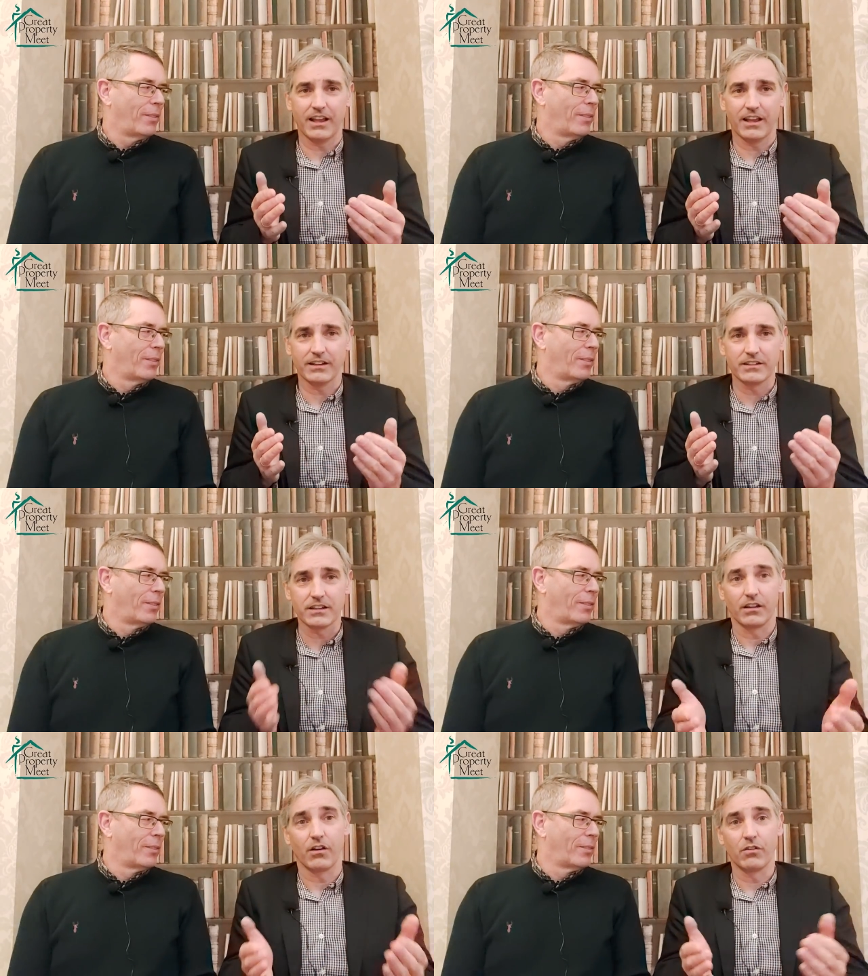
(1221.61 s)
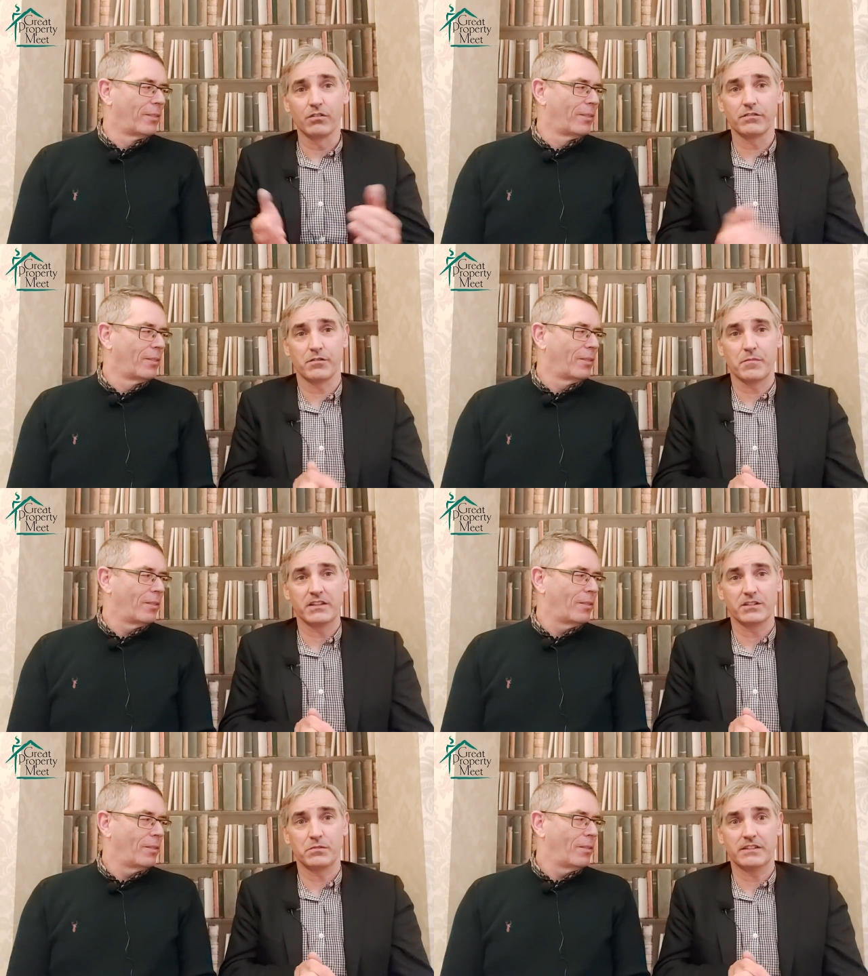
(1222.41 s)
Speaker 1: And all that
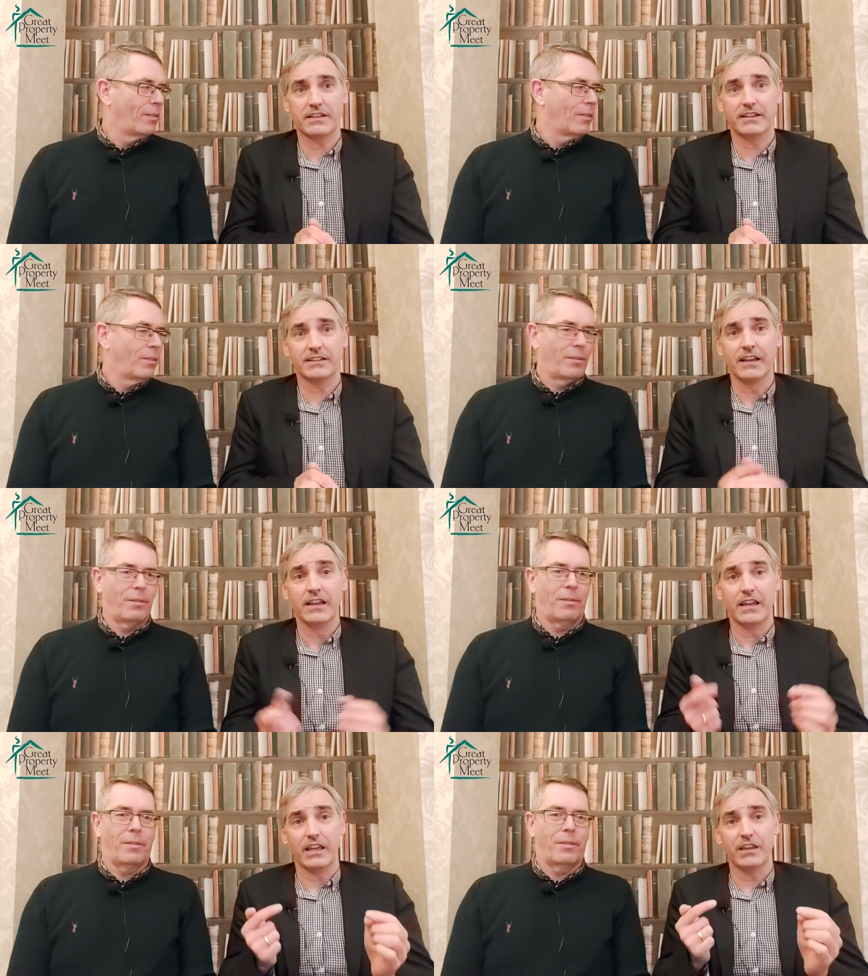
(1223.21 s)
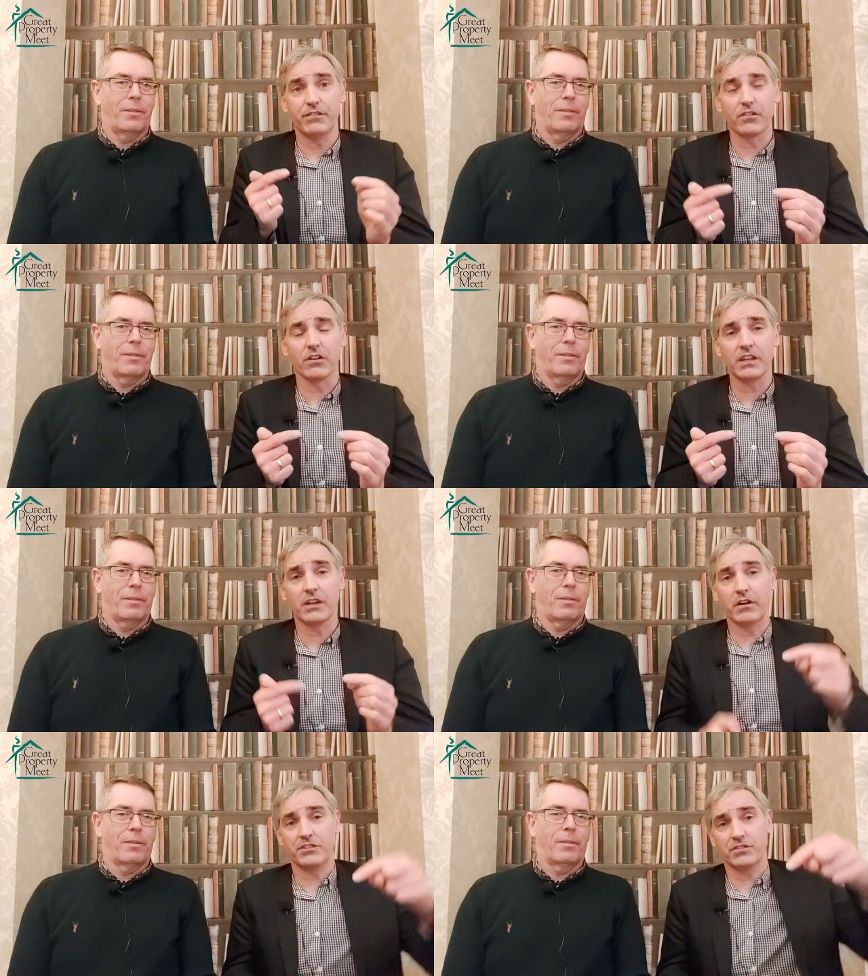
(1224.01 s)
remains to be said is if you've
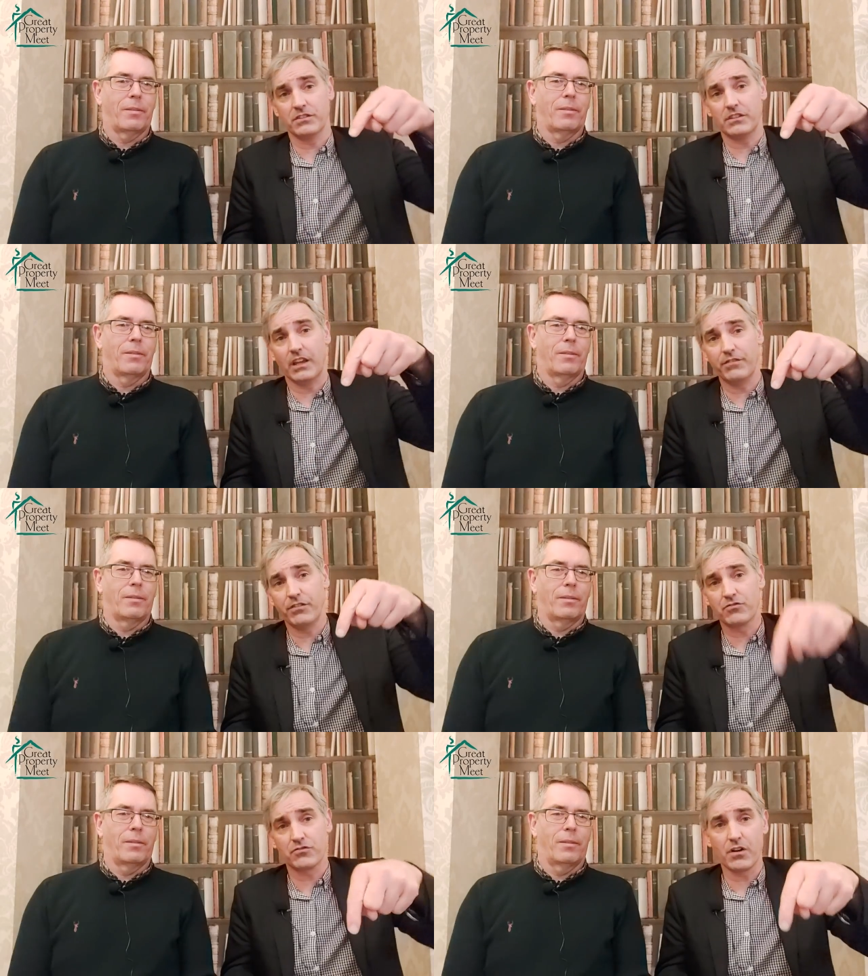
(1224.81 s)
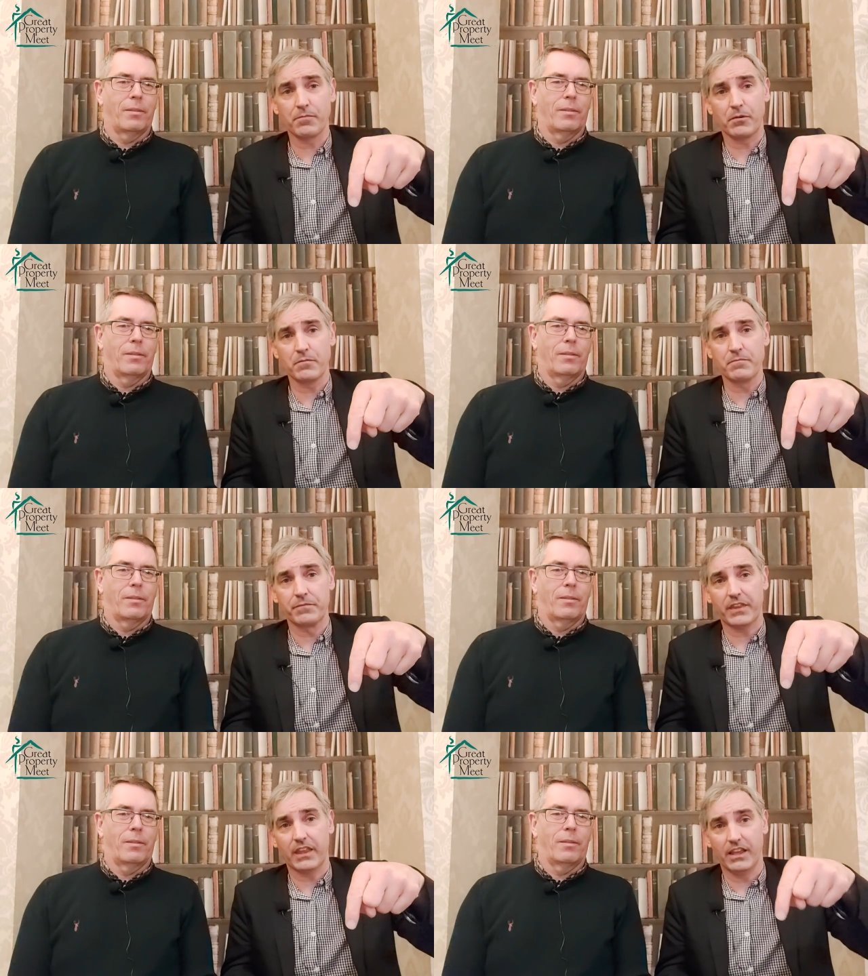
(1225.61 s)
got any questions, if you drop
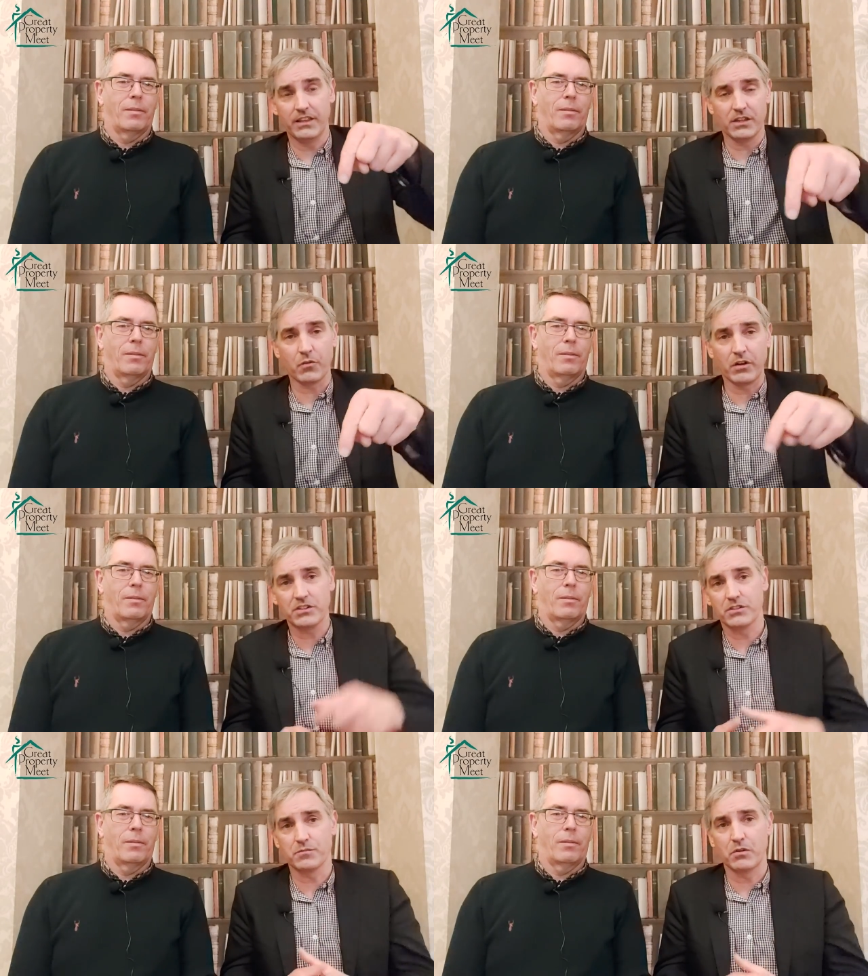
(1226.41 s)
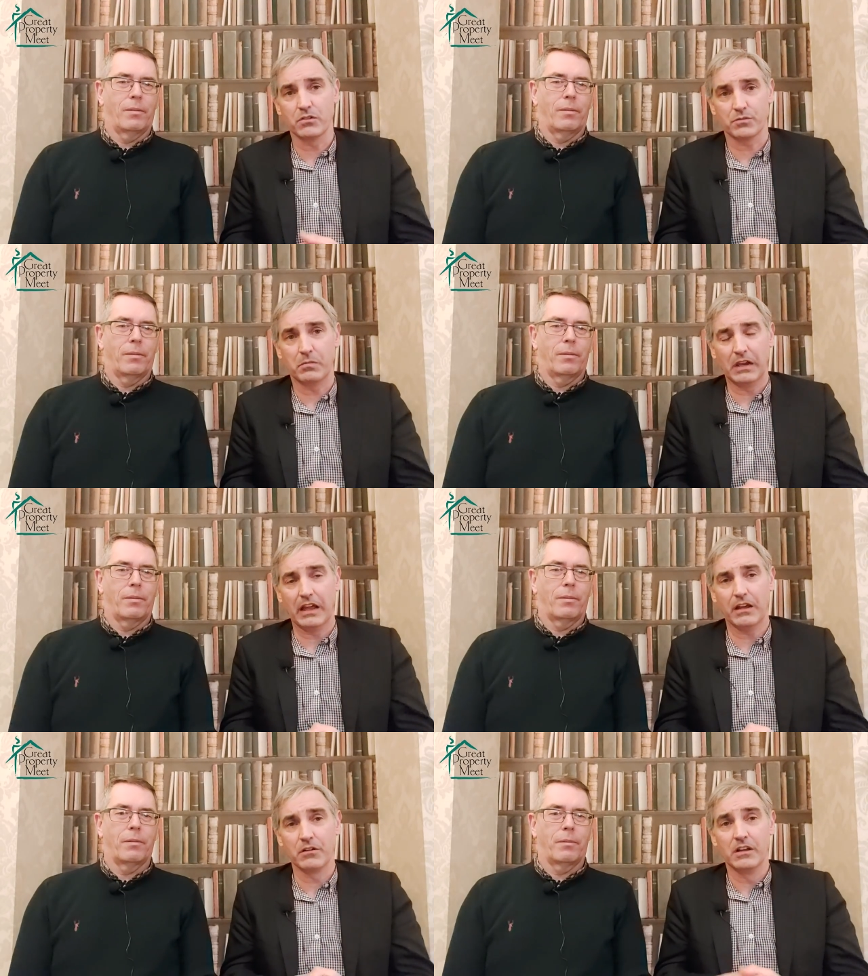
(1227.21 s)
them in the questions box
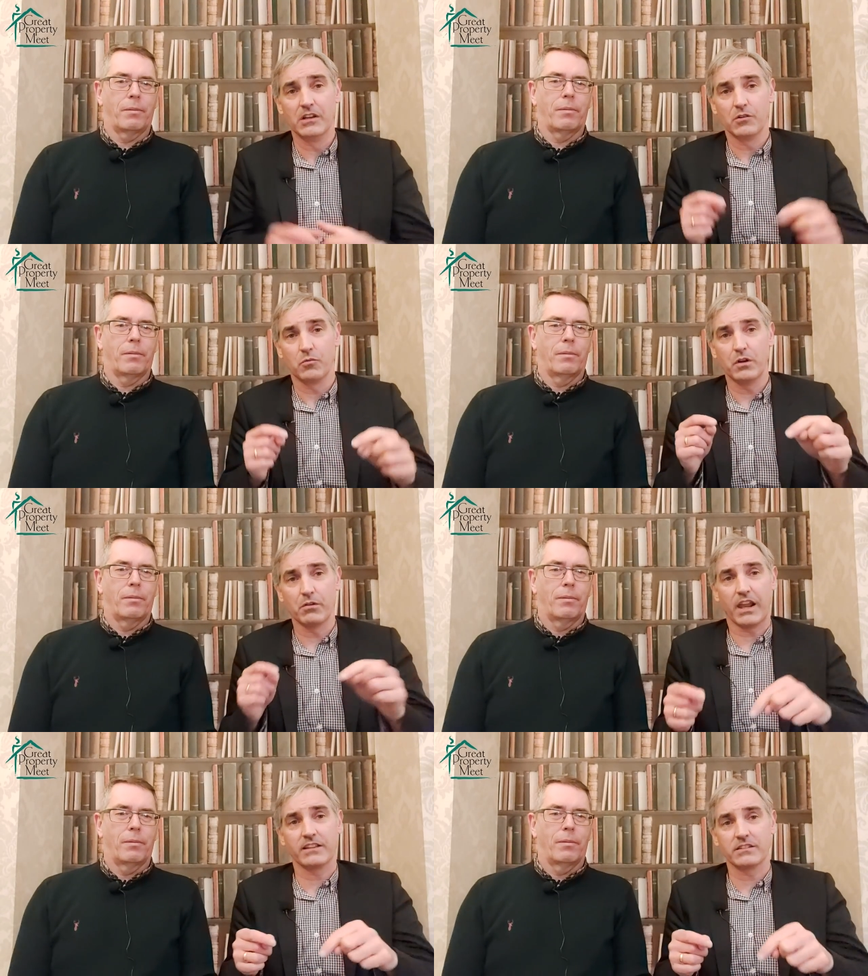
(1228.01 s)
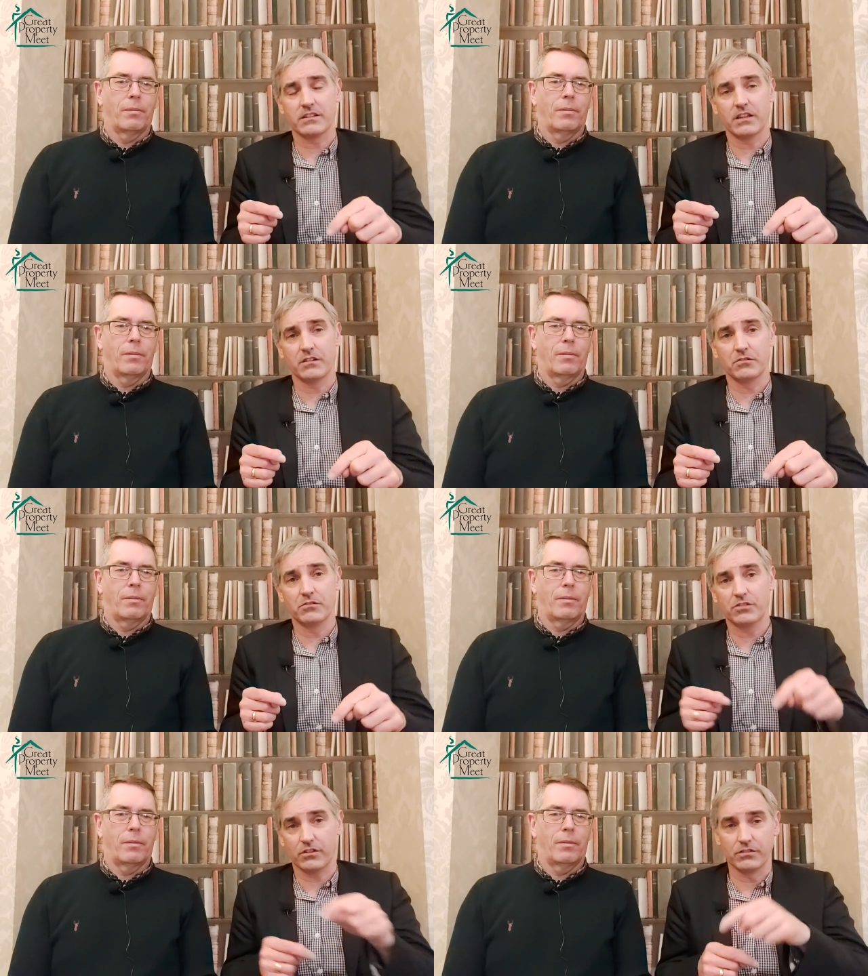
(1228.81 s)
below, we will answer
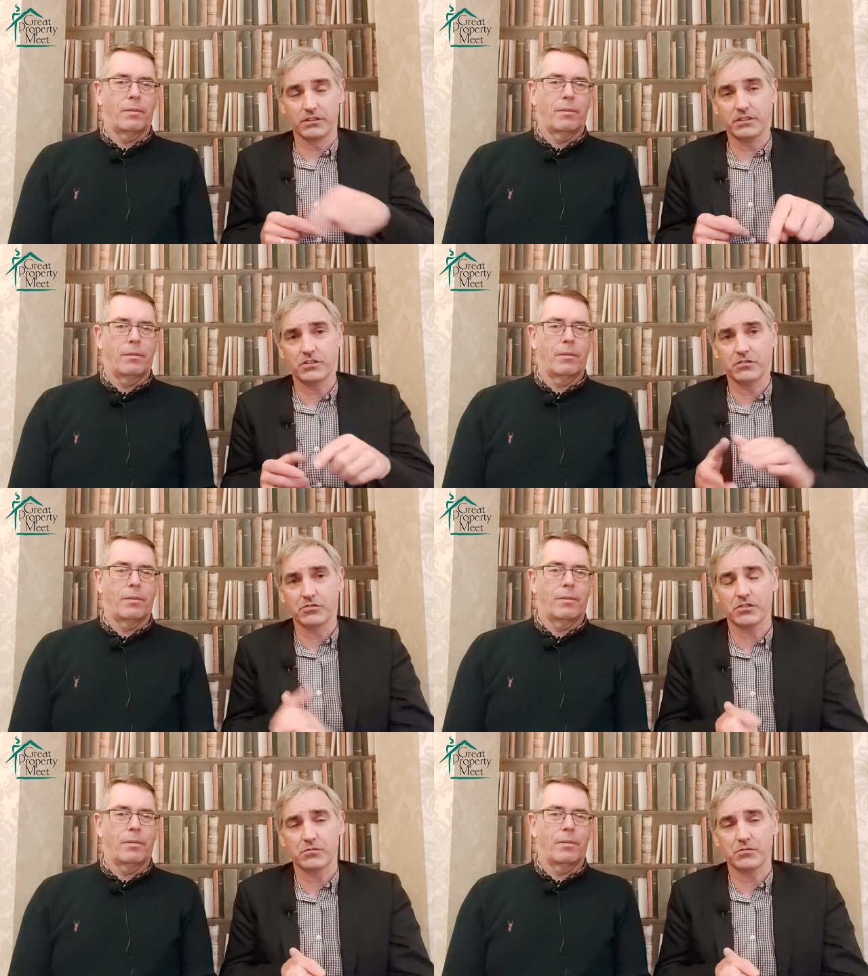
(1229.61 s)
those on this